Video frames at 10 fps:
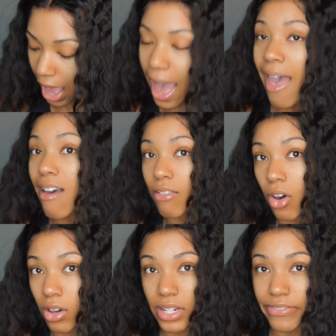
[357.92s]
I have
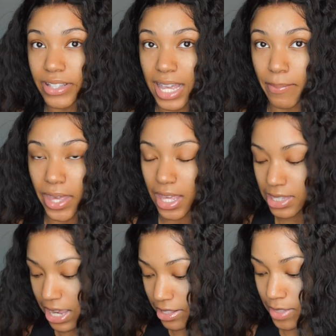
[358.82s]
all different types of head
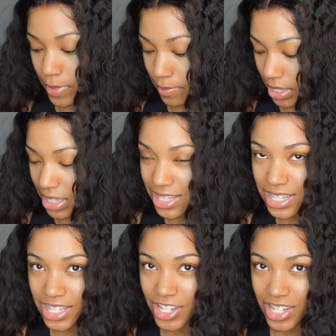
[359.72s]
sizes, but because
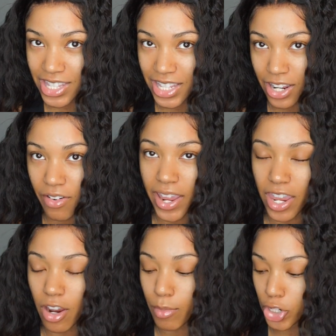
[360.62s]
this is just sitting right
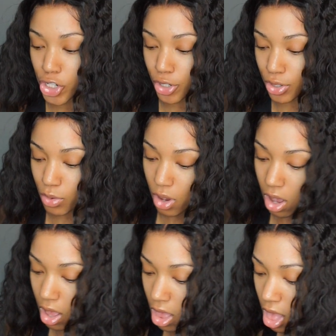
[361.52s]
here, I'm going to show you all.